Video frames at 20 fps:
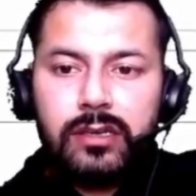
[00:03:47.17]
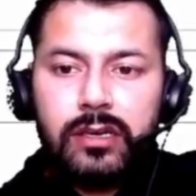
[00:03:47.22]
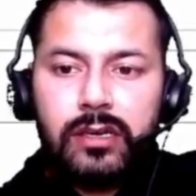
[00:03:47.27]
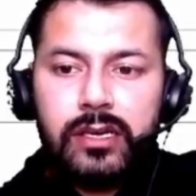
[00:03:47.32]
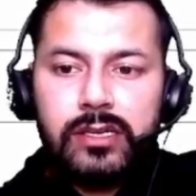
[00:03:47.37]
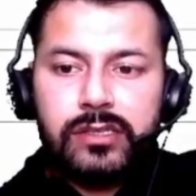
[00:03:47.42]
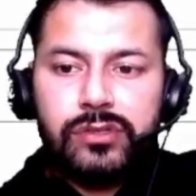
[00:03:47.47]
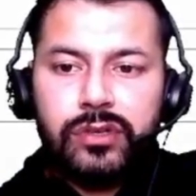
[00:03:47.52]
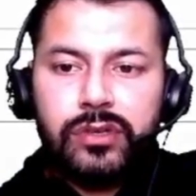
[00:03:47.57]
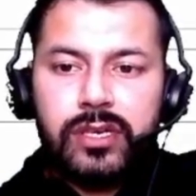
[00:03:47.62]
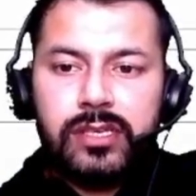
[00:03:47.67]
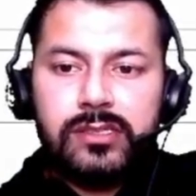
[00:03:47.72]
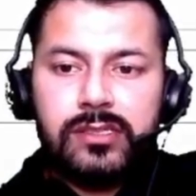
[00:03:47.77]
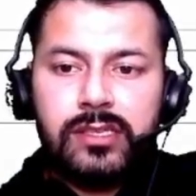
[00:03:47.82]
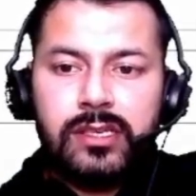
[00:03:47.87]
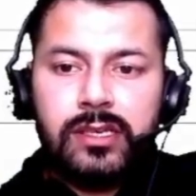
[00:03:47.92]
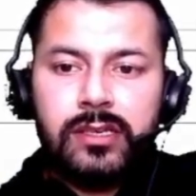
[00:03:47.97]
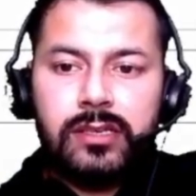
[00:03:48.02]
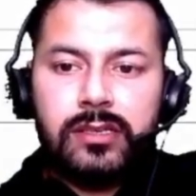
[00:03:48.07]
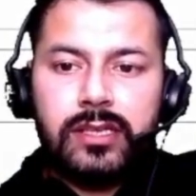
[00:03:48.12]
as you can
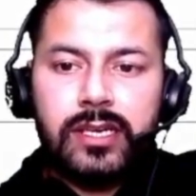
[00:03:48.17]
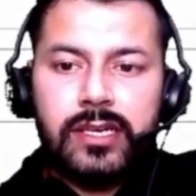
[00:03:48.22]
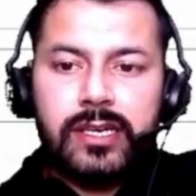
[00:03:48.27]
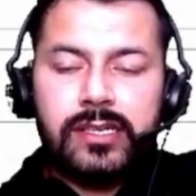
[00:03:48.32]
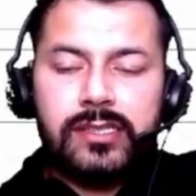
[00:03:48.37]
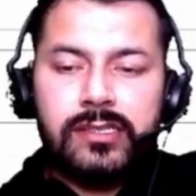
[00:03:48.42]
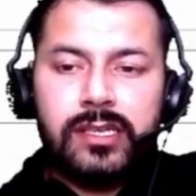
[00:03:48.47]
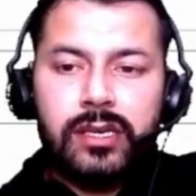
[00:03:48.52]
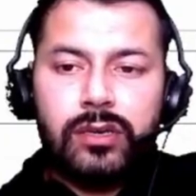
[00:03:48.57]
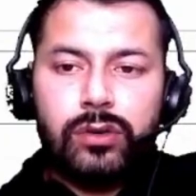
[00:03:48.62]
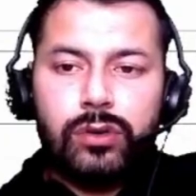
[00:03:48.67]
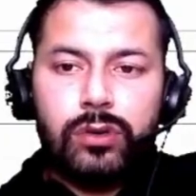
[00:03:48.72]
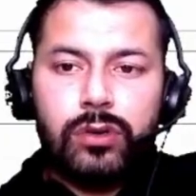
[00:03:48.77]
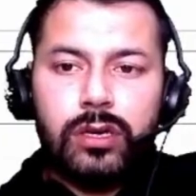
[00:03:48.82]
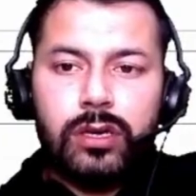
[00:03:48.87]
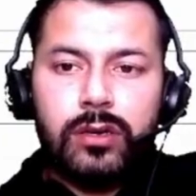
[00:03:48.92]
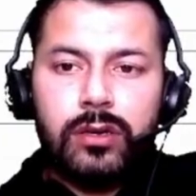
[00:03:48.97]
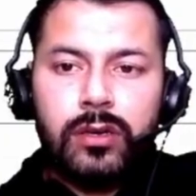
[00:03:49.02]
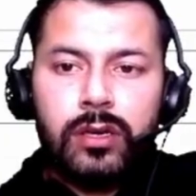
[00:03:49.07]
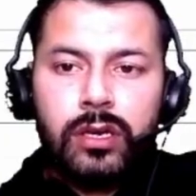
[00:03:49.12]
see, that is the
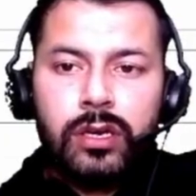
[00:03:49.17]
colon.